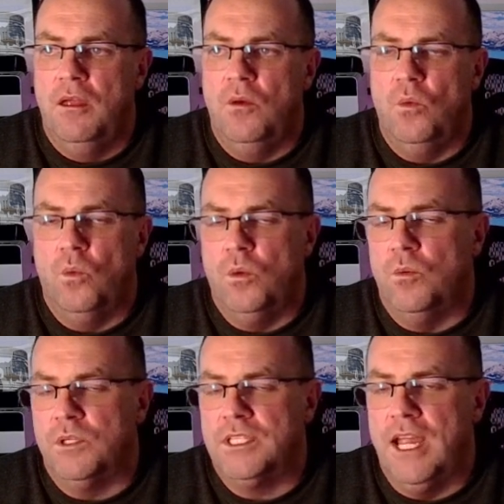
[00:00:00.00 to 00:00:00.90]
when
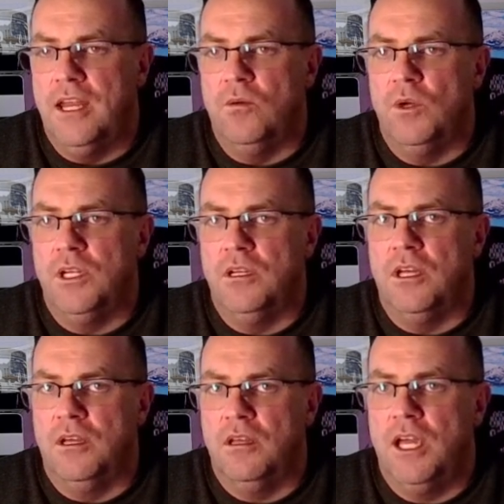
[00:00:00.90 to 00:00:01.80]
we're scanning, we can
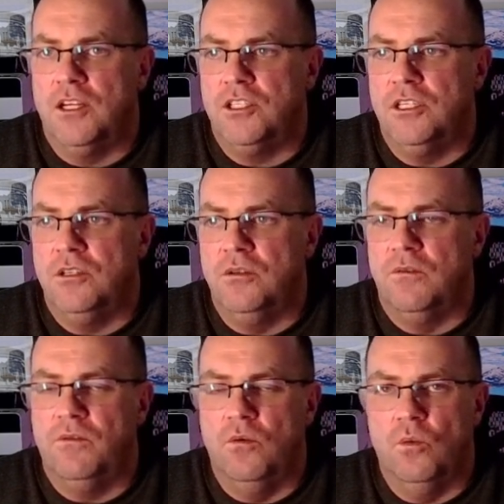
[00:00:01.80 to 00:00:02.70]
actually do the
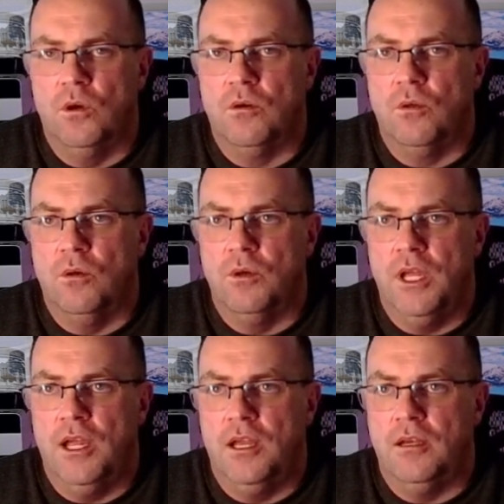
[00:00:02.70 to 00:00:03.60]
full workload
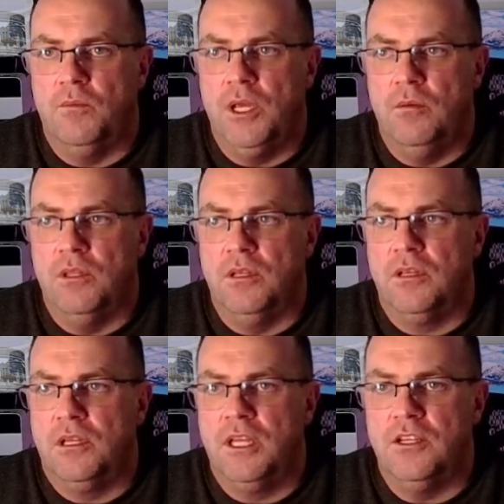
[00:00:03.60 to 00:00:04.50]
and be able to
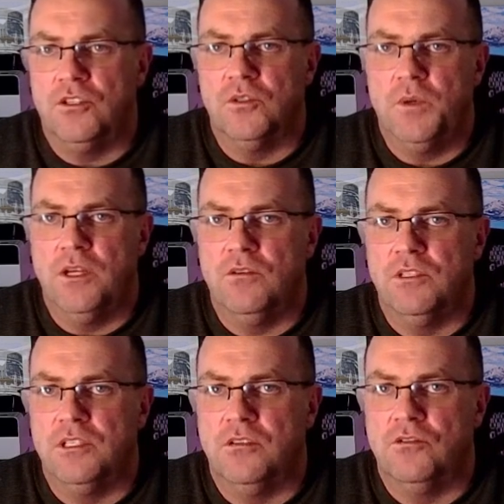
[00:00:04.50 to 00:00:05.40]
catch those patrons
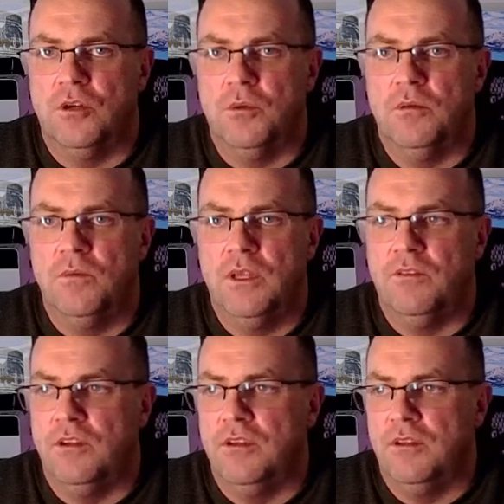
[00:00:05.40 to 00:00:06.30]
that are in trouble
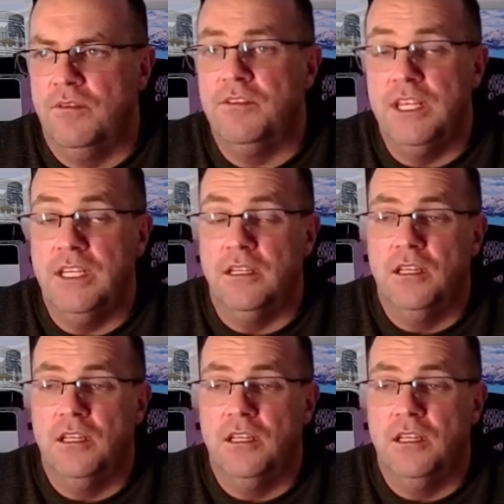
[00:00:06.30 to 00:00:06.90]
if needed.